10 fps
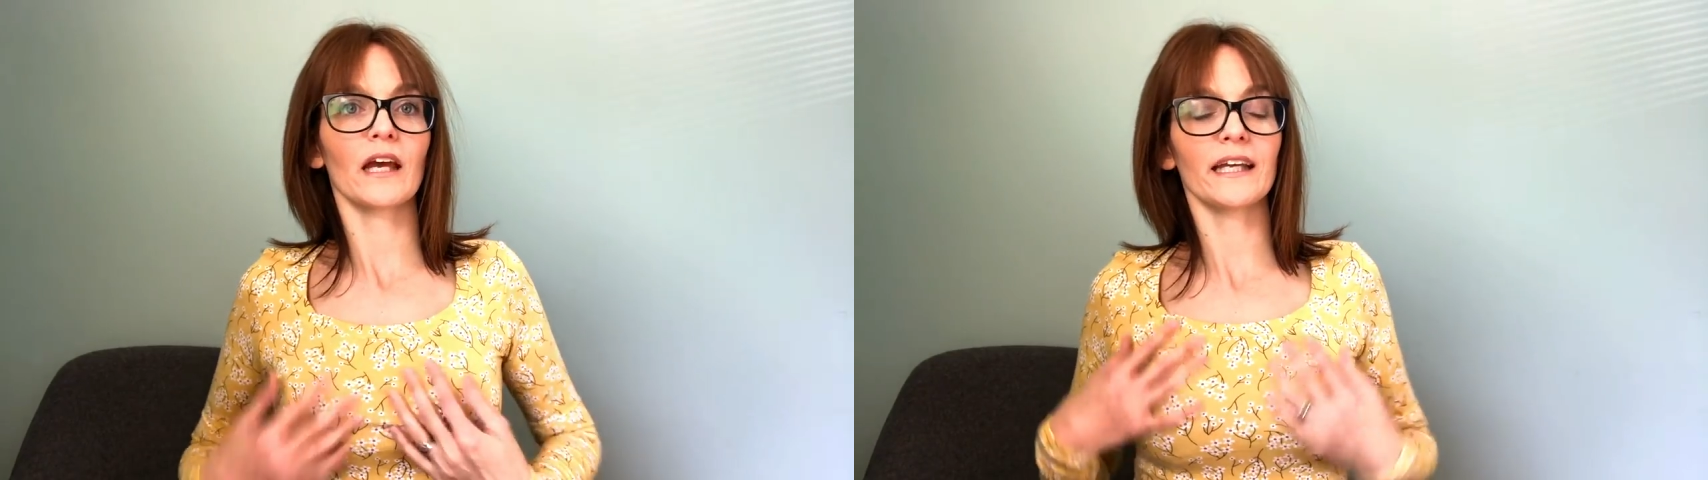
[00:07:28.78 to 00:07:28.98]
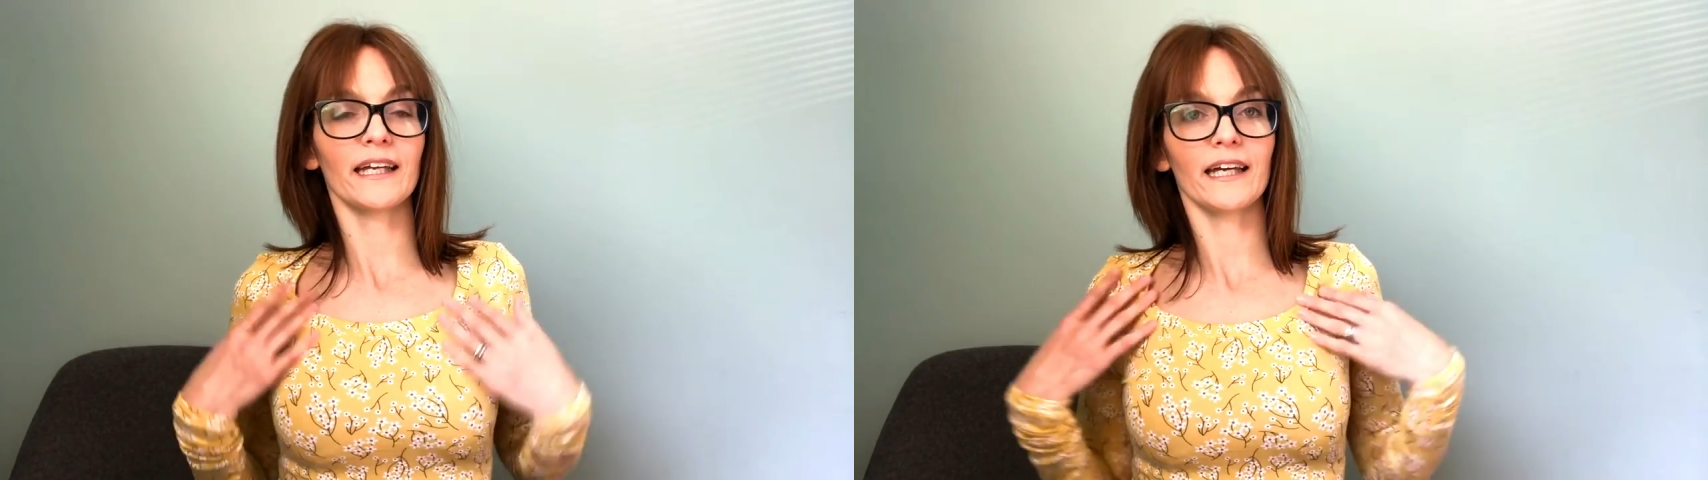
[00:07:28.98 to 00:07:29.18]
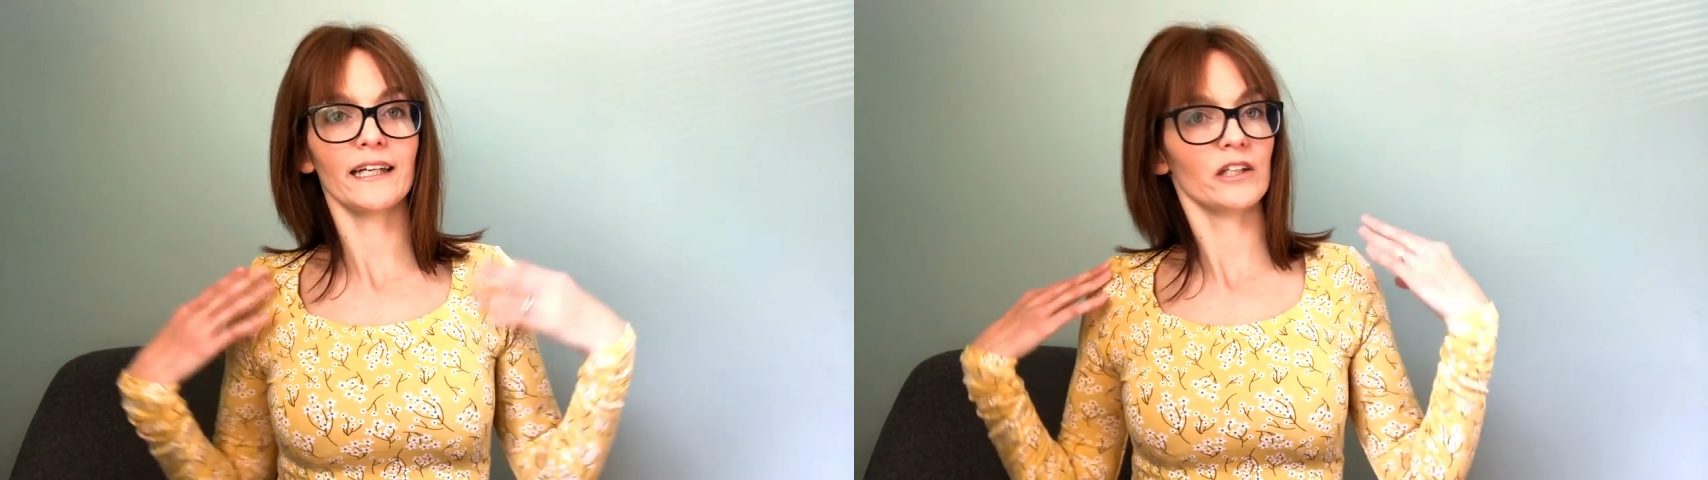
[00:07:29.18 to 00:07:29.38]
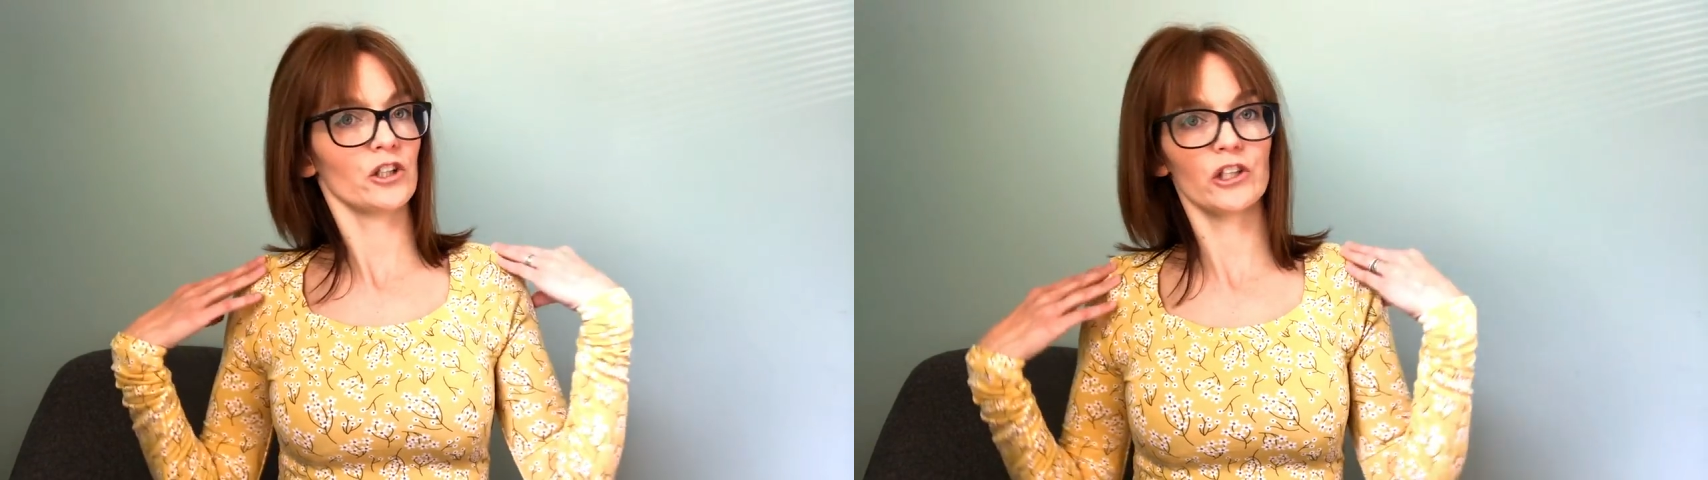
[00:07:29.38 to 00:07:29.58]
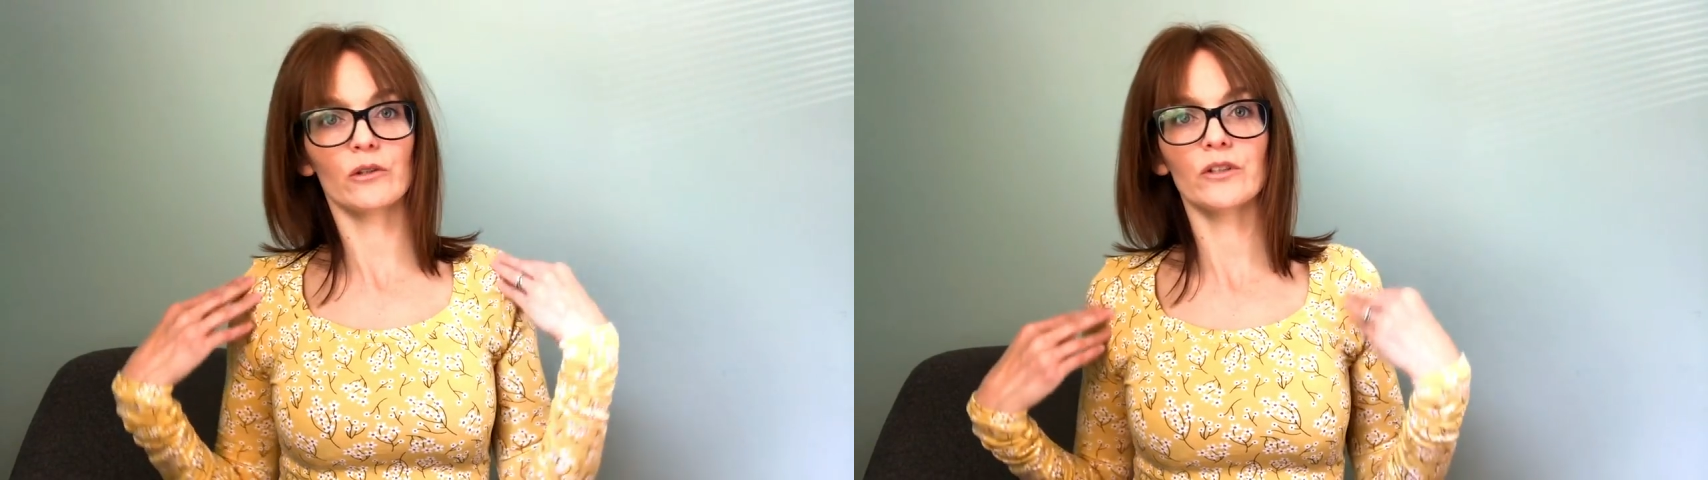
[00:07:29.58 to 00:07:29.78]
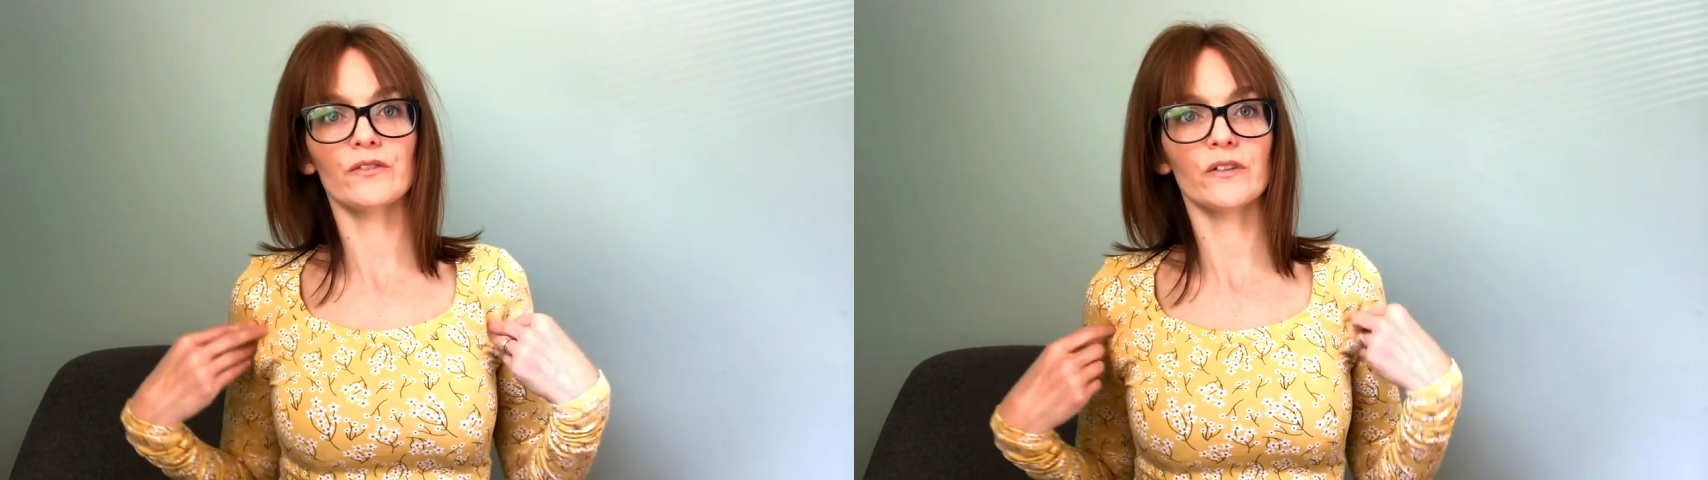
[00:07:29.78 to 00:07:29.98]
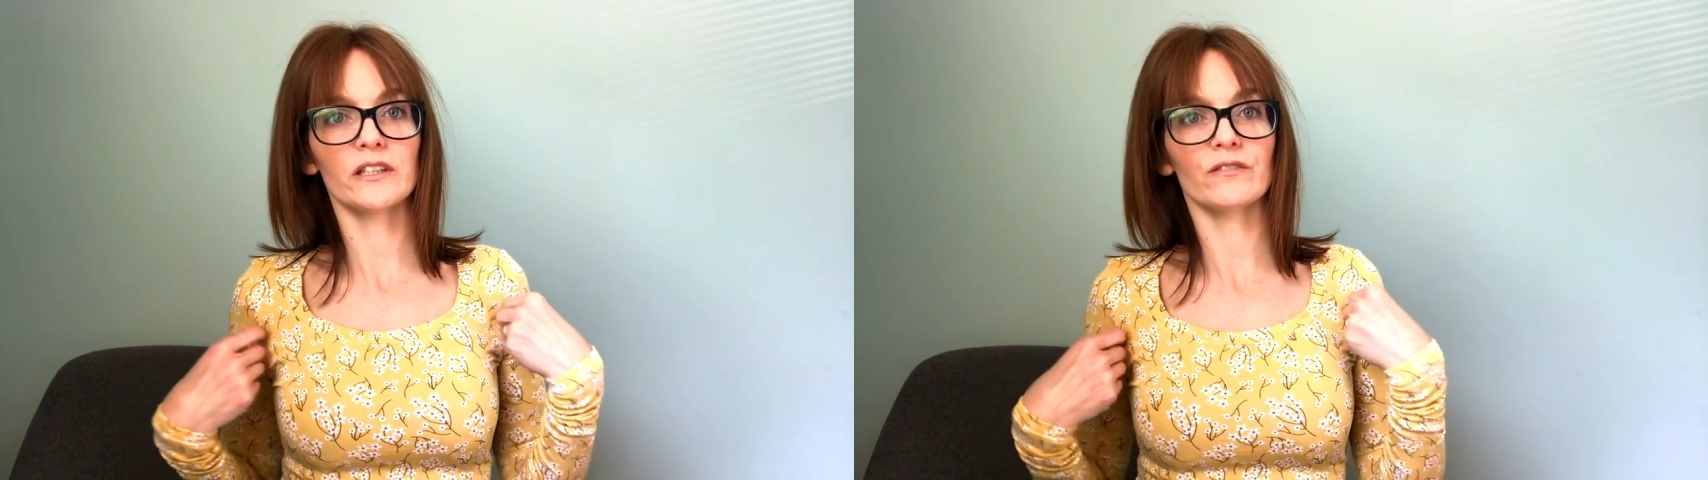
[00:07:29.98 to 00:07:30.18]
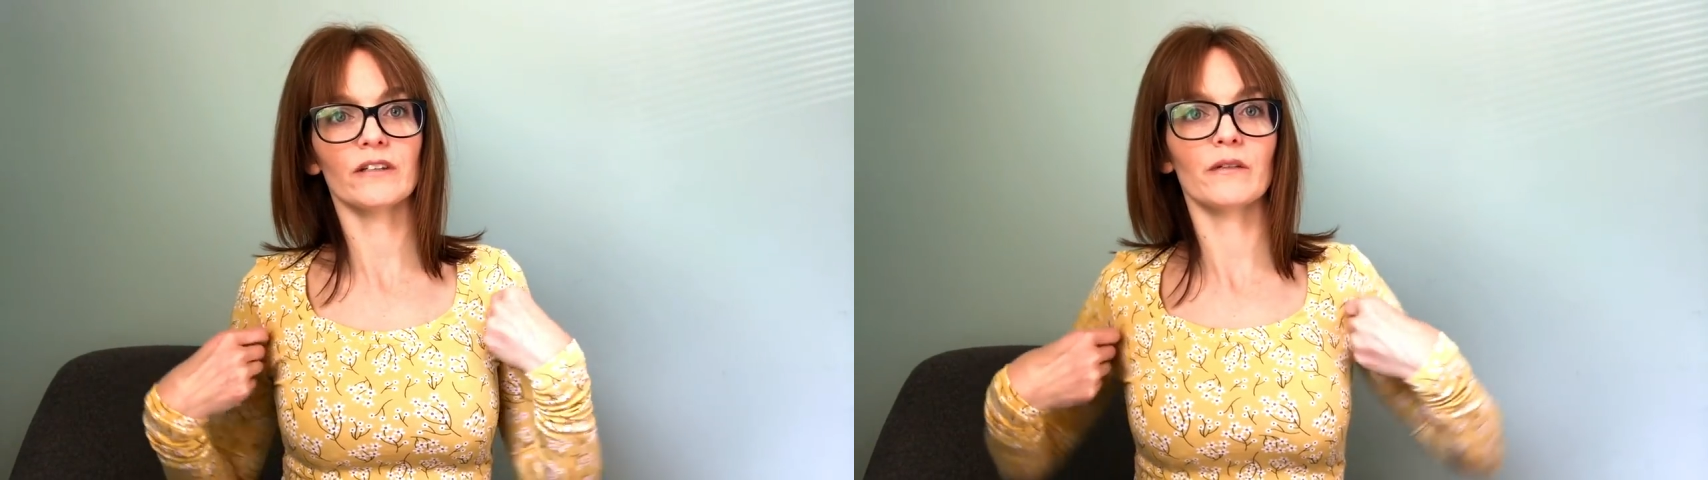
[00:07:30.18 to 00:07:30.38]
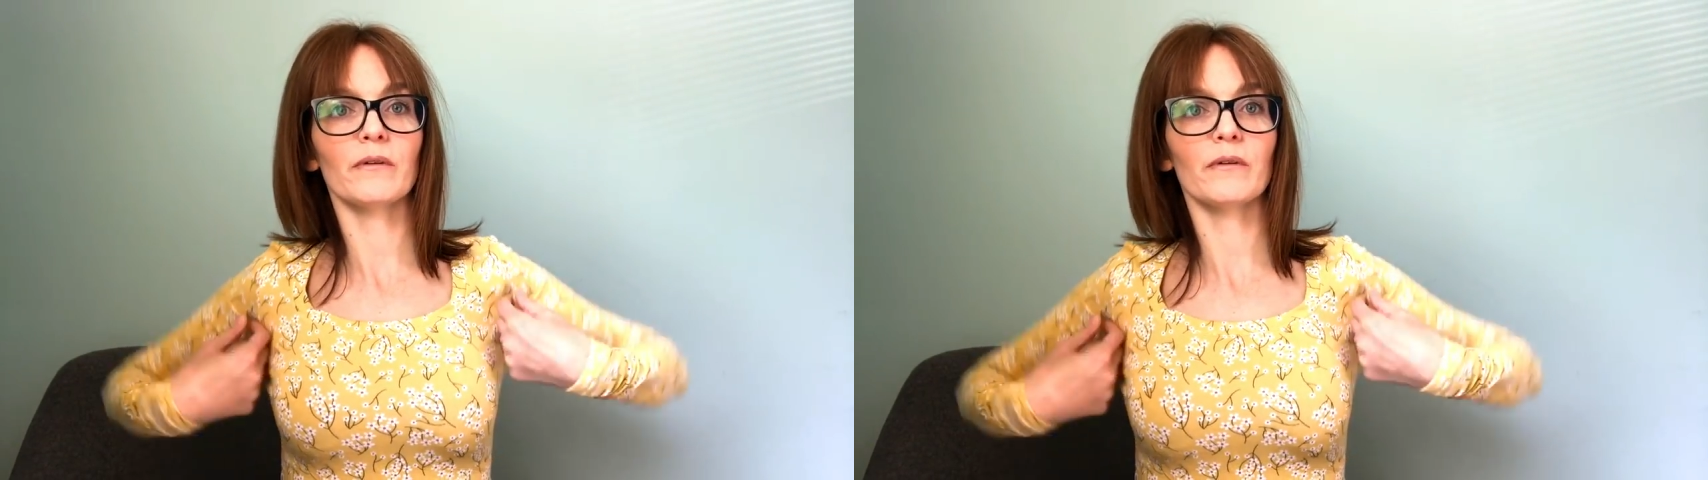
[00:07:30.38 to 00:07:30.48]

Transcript: Again, shoulders fitted really